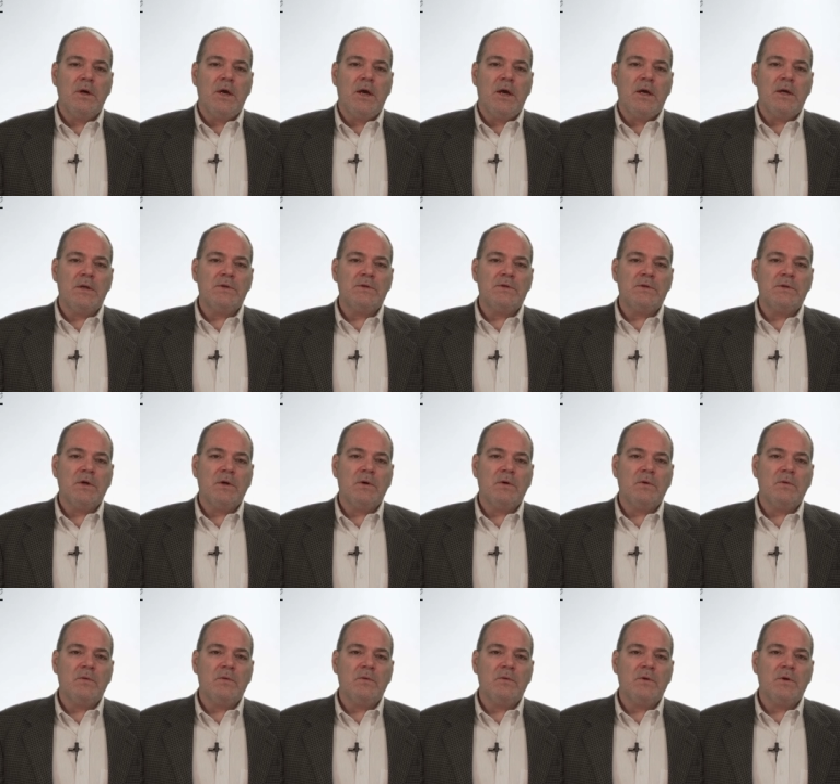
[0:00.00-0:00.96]
and
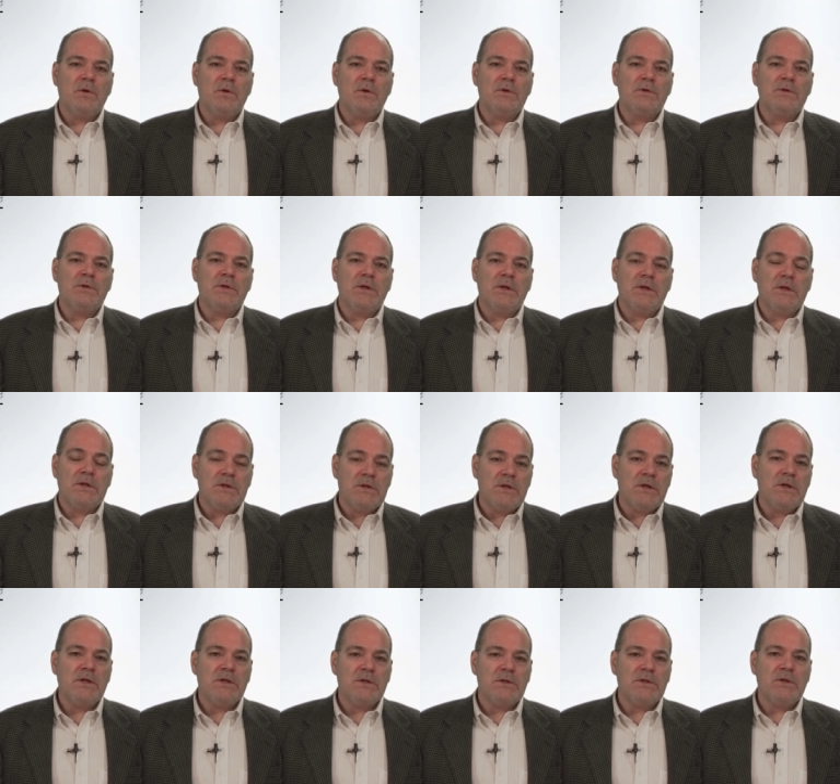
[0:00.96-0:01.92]
so there's an
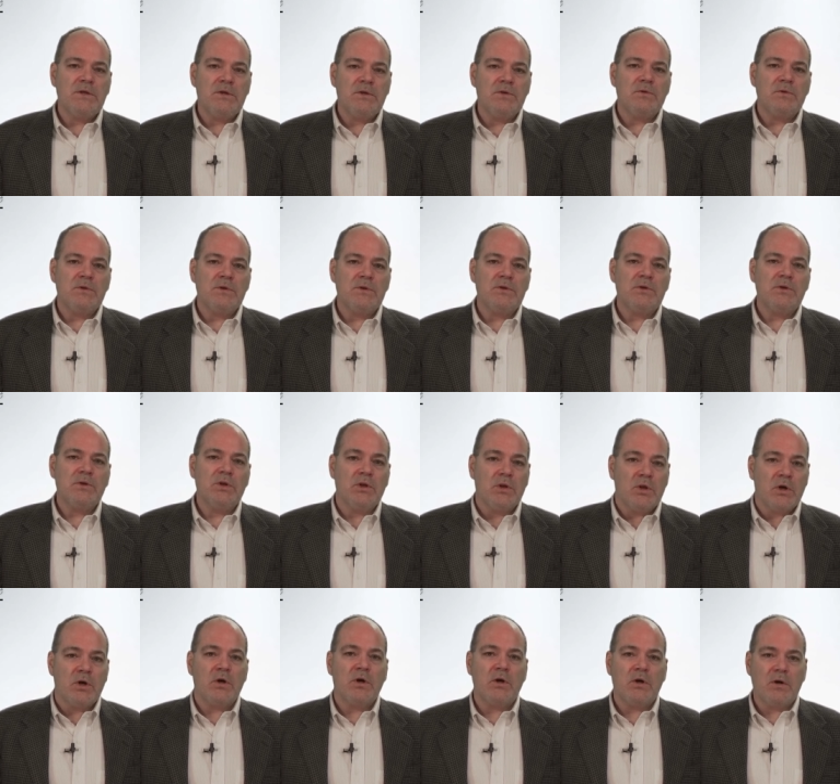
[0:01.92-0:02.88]
intense interest to
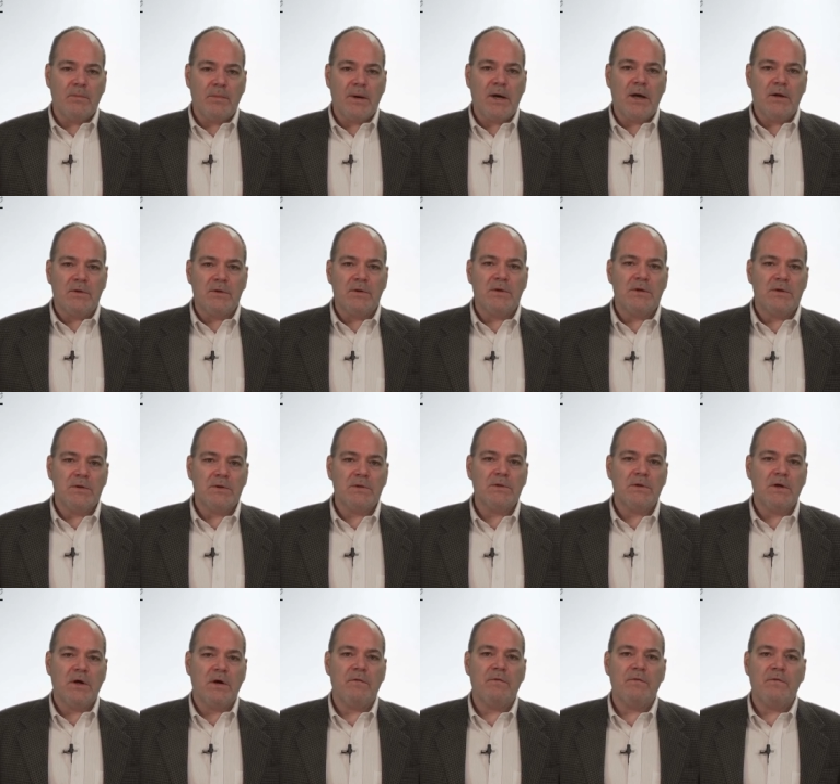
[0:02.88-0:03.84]
learn about these
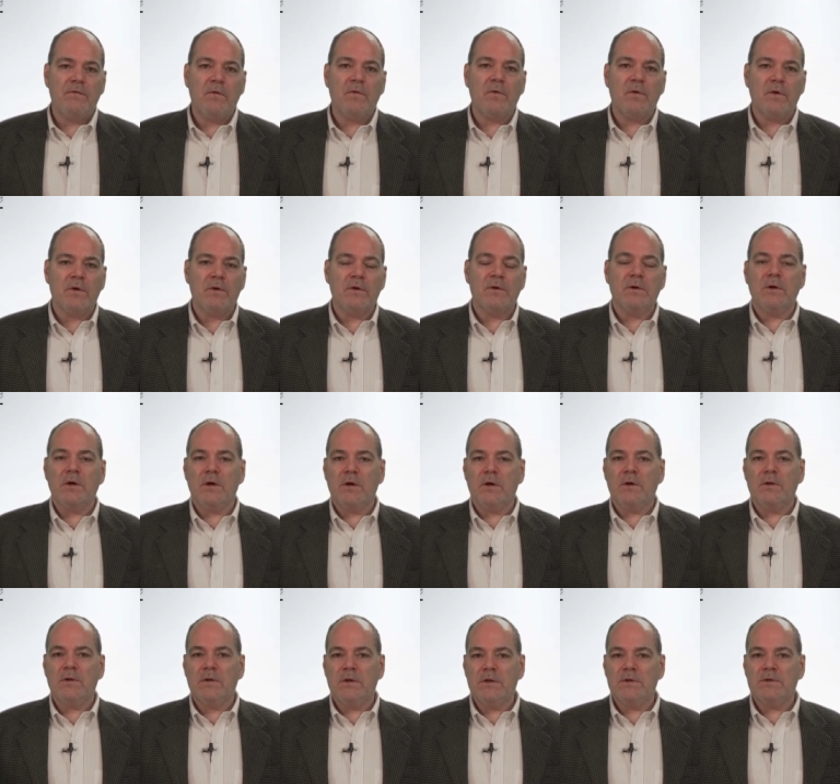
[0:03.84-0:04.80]
uh, foreign,
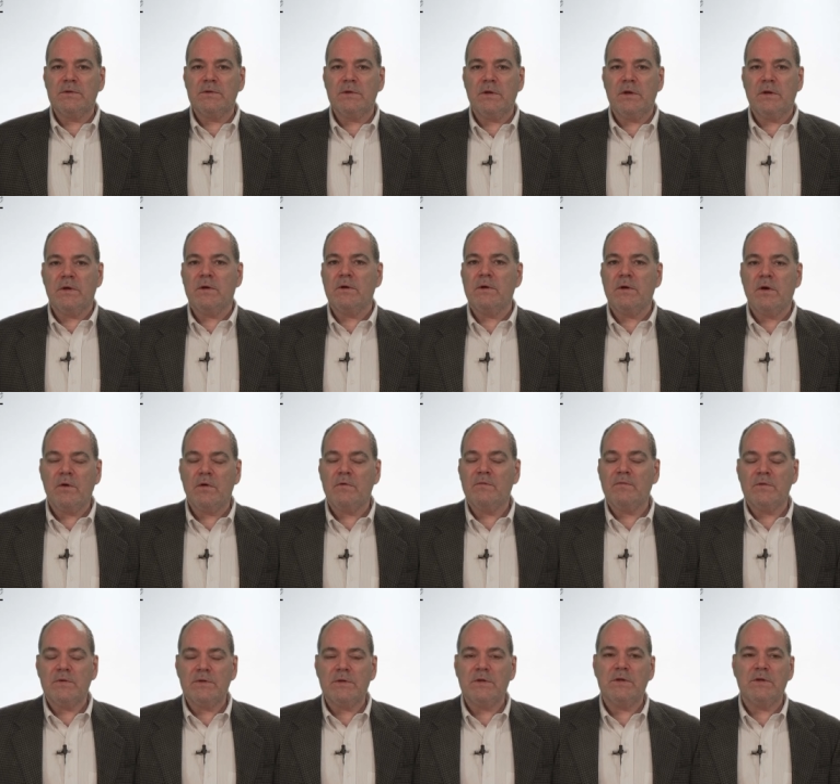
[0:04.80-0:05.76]
uh, these uh,
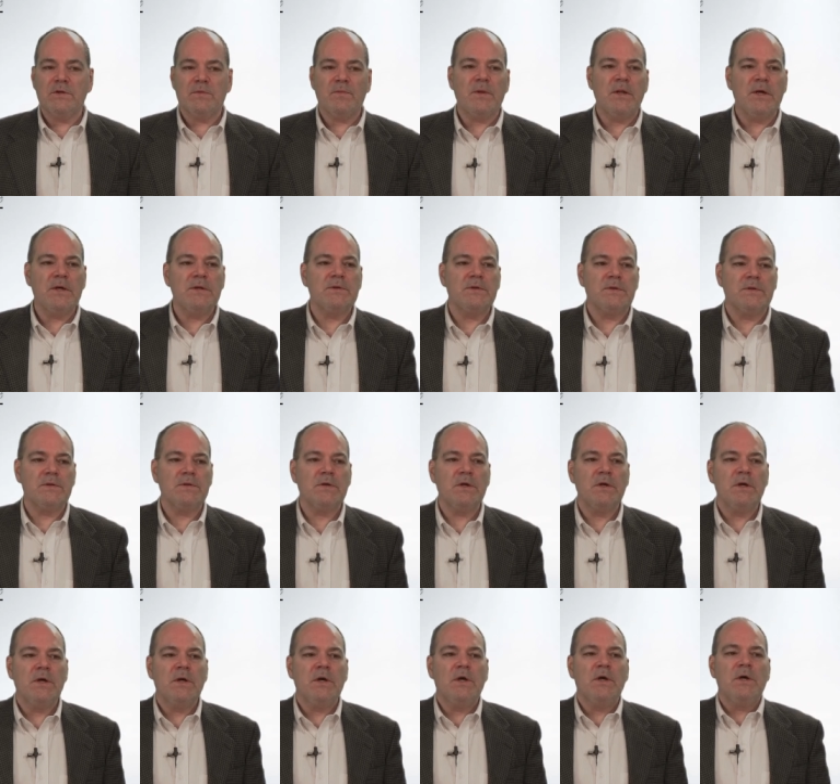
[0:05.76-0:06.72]
overseas places.
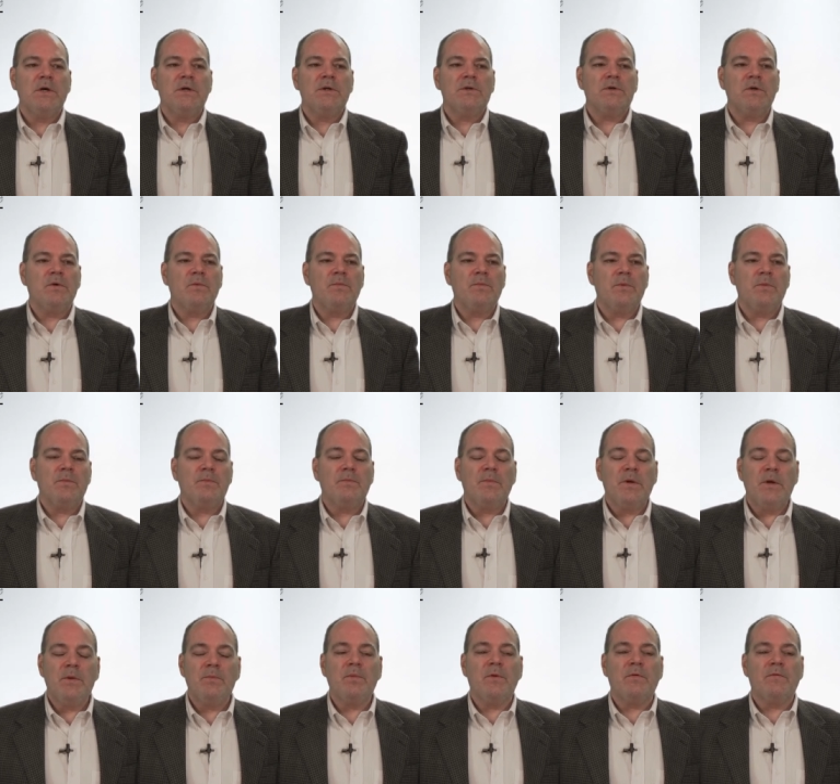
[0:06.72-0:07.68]
So
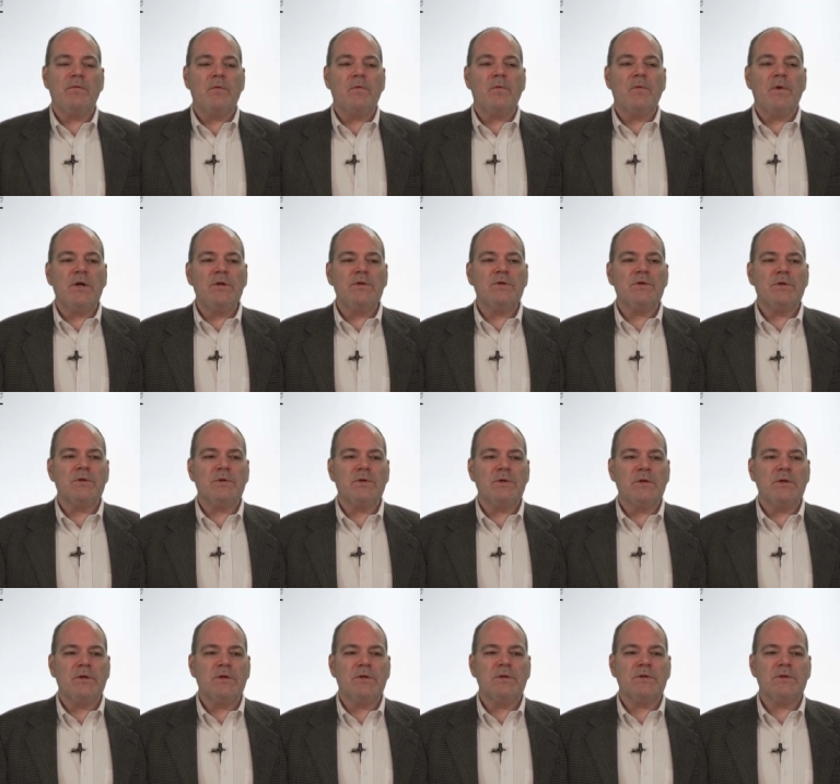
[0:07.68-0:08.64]
people
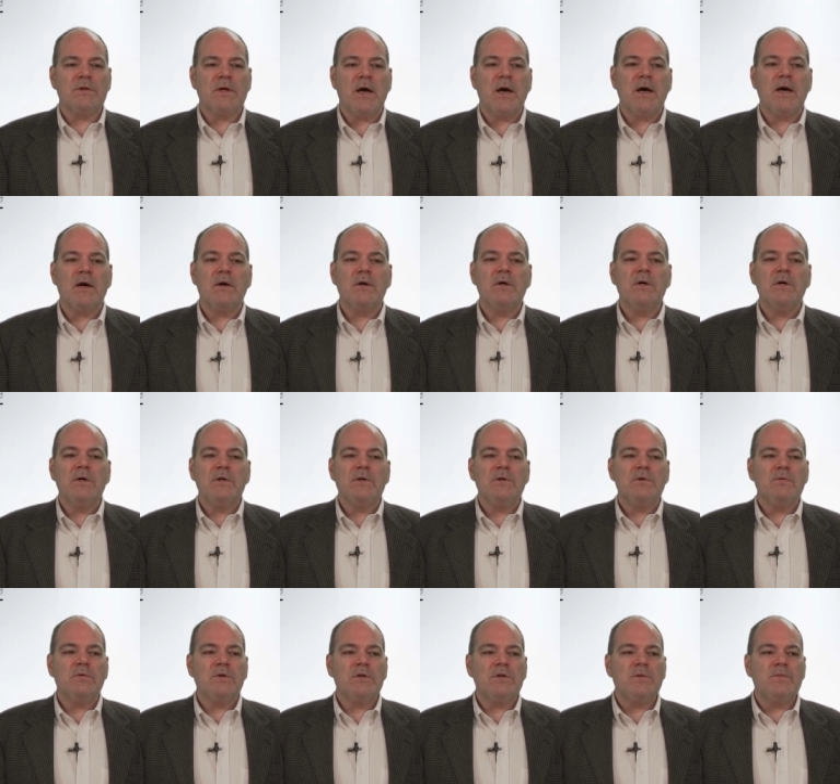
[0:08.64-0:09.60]
voraciously desire
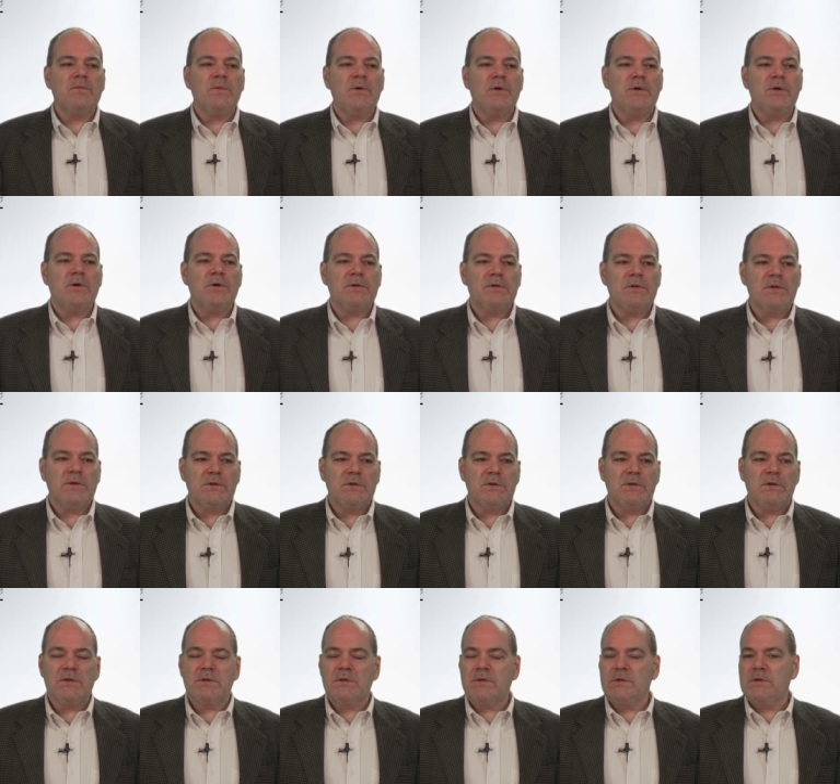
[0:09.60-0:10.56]
to experience these
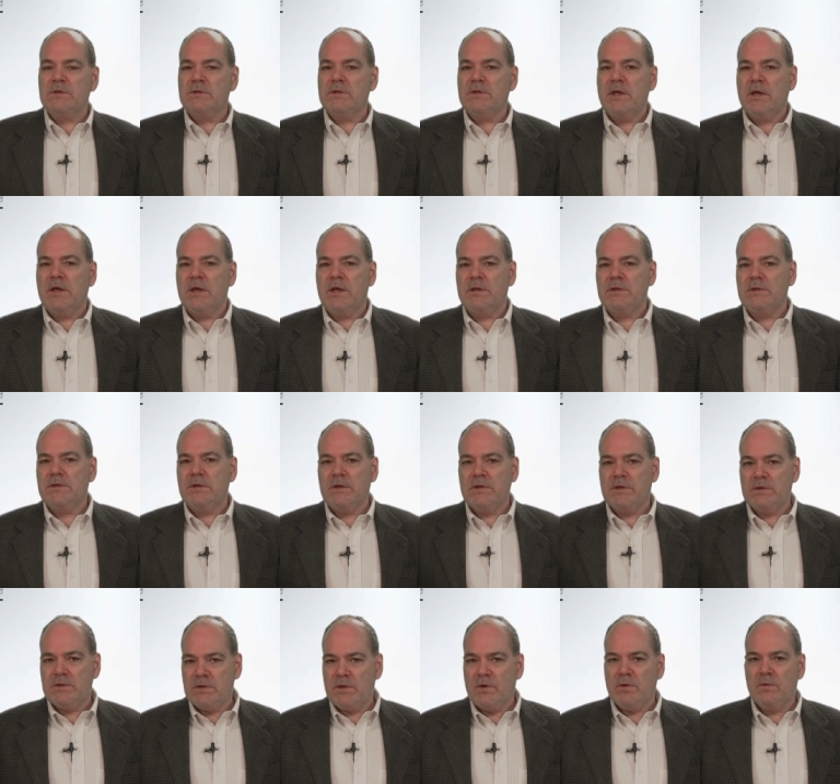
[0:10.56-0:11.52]
distant lands,
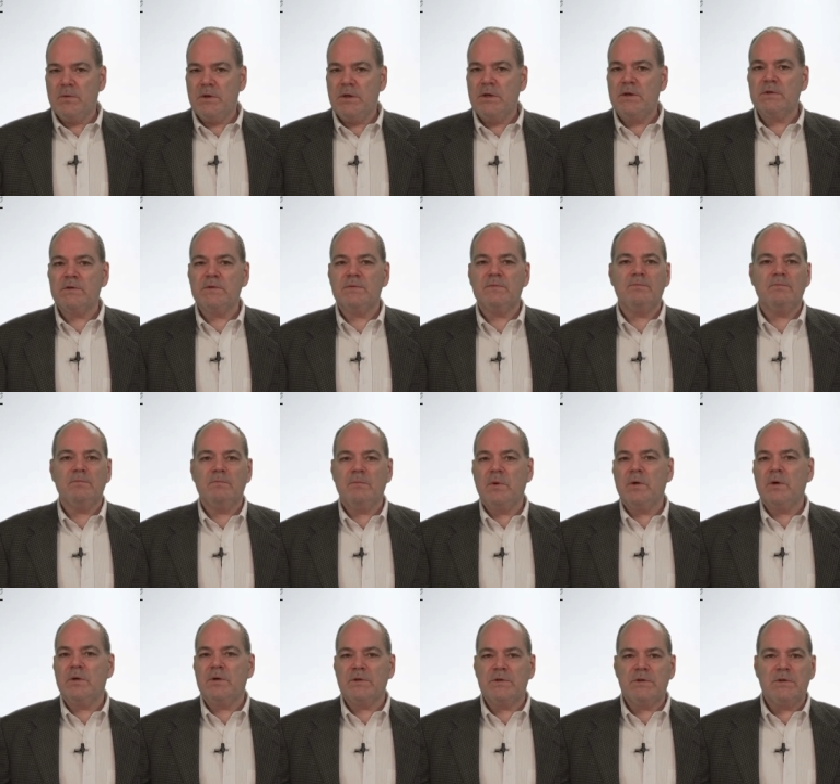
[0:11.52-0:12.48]
and so his
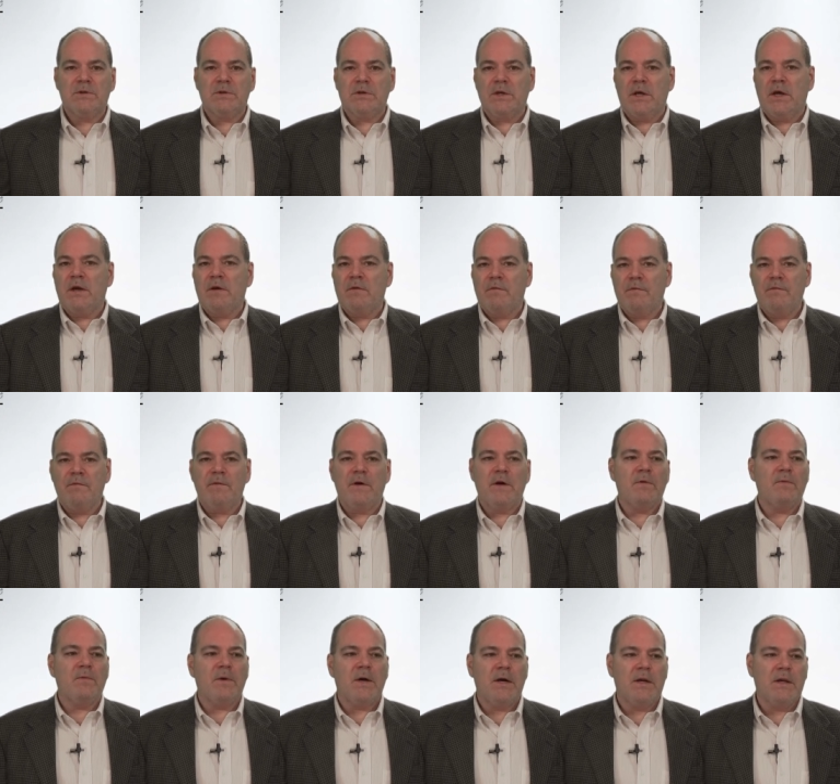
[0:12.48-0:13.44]
book just kind of
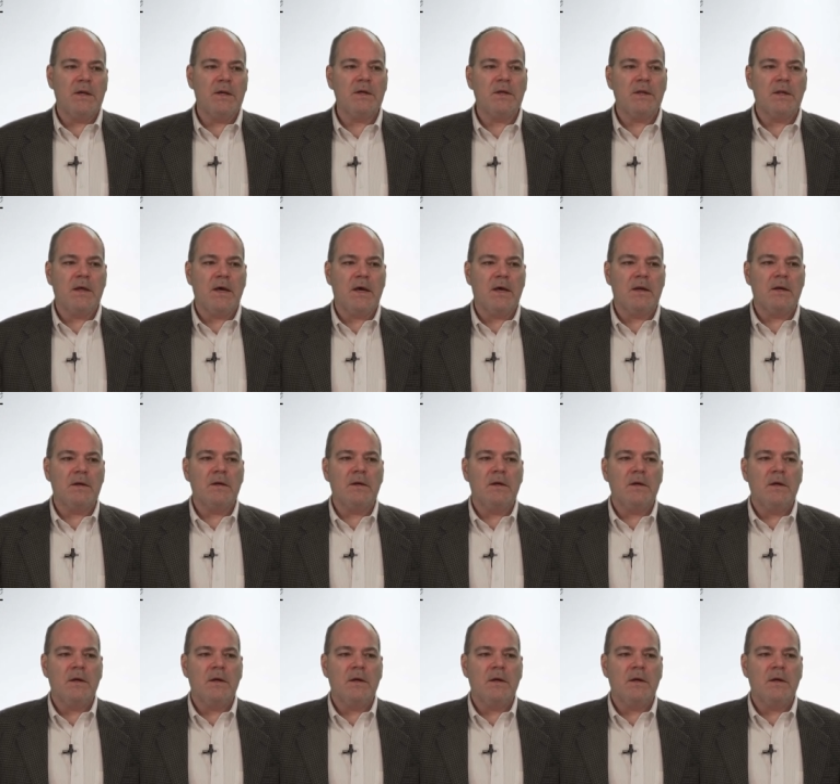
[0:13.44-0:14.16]
fed right into that.